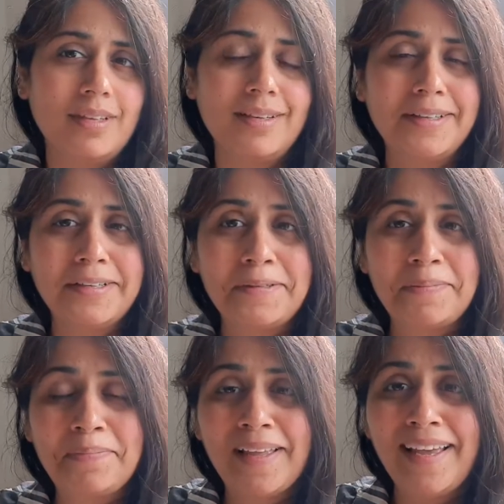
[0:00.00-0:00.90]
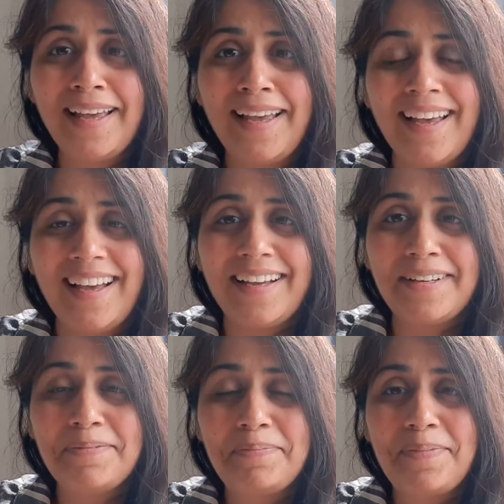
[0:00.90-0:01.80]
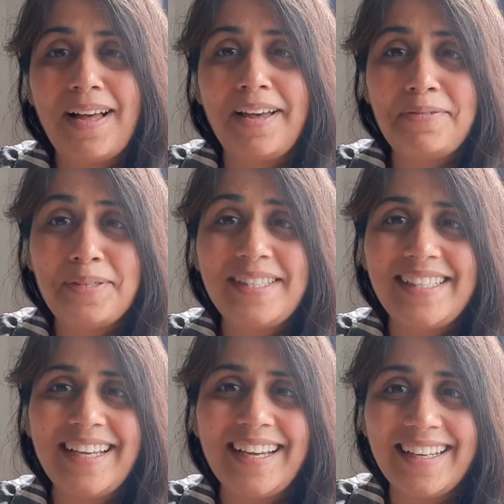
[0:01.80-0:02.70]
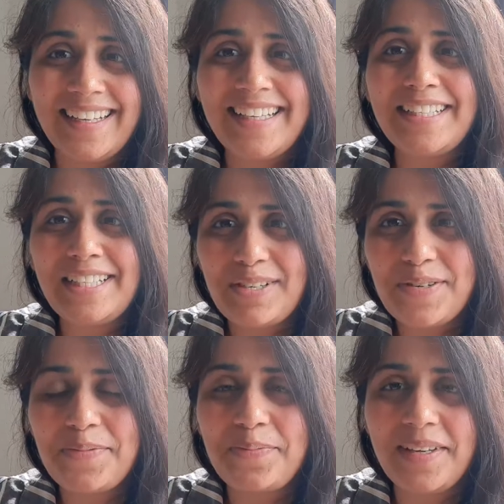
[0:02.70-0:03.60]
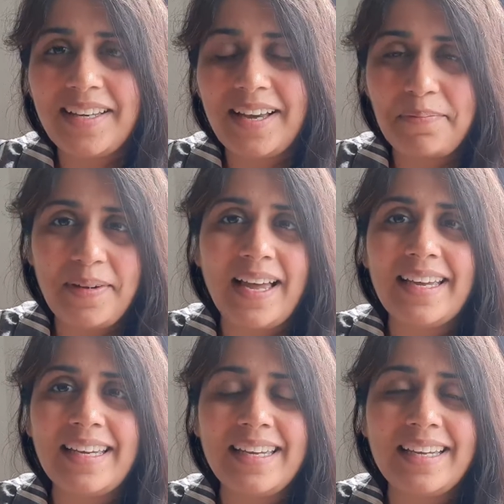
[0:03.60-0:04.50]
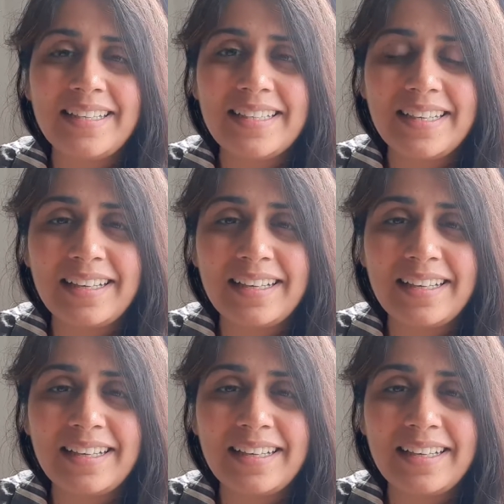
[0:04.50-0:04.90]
I would say at least you should be applying it